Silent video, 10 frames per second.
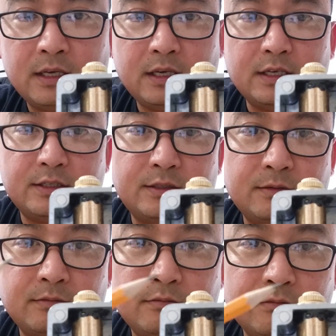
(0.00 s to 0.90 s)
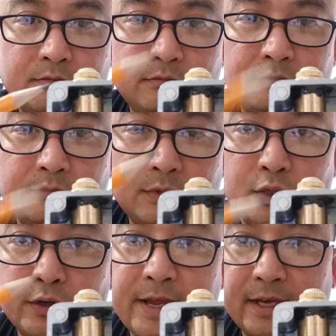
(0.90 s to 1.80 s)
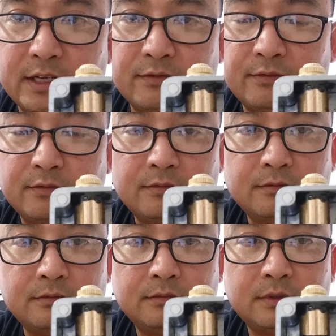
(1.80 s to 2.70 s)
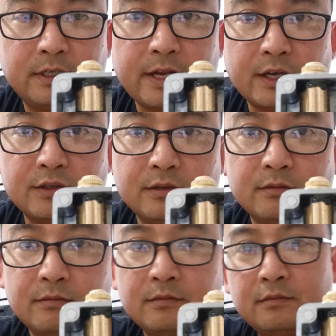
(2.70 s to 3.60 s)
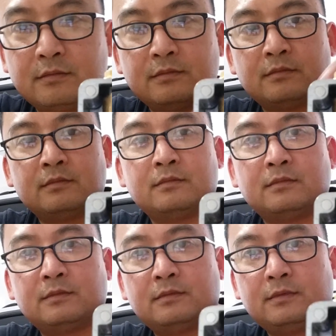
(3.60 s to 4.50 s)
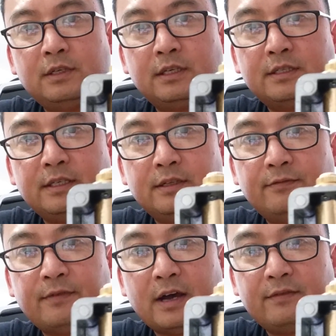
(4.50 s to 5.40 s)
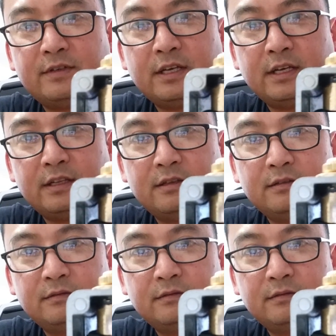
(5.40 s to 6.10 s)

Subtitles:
is your negative connection. You can see the 510.